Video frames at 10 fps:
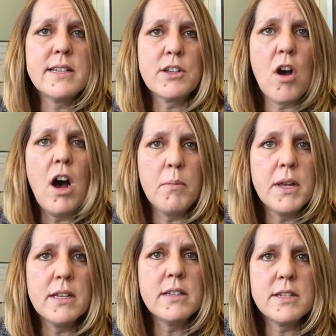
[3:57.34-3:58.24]

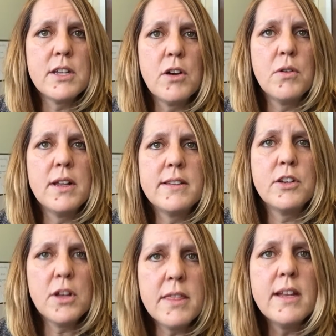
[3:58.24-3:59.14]
common, so it's a
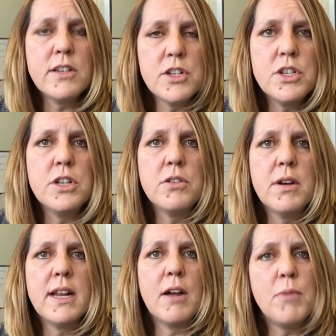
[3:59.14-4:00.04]
good thing to do, and I